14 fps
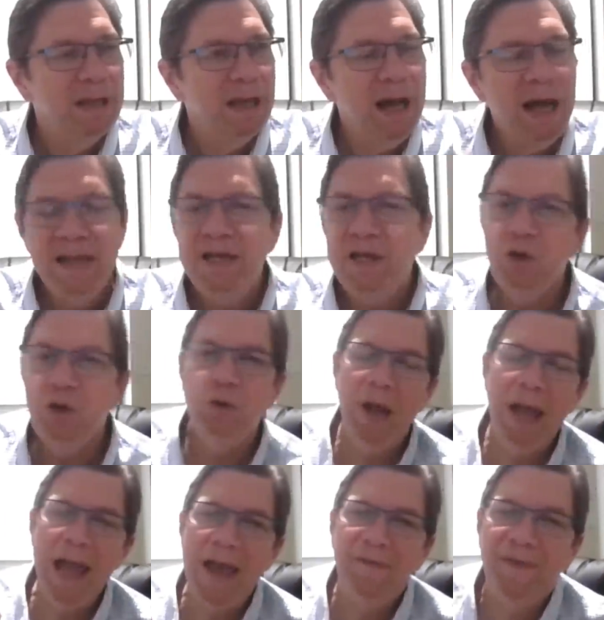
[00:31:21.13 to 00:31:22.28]
I knew
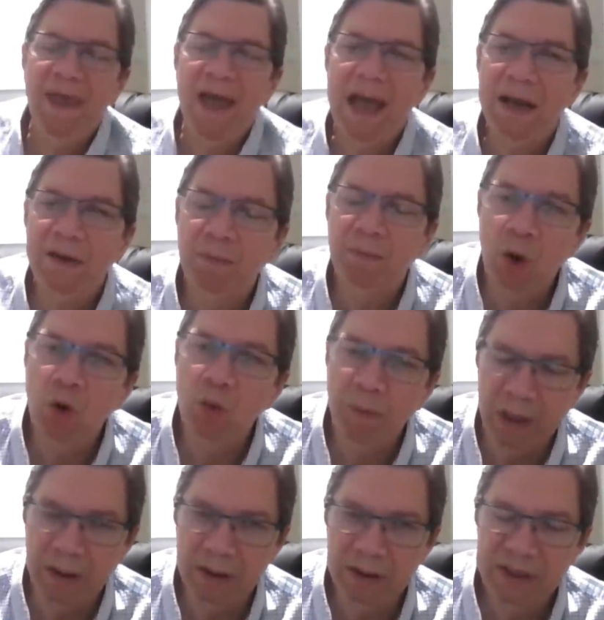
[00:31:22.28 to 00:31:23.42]
at that
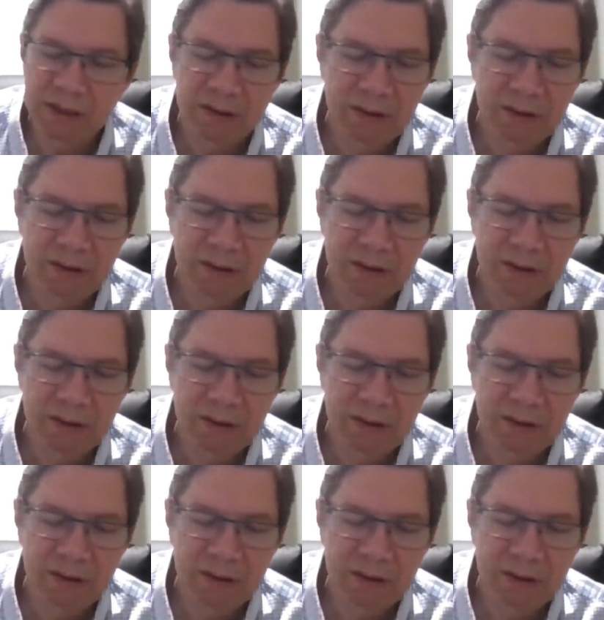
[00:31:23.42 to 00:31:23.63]
moment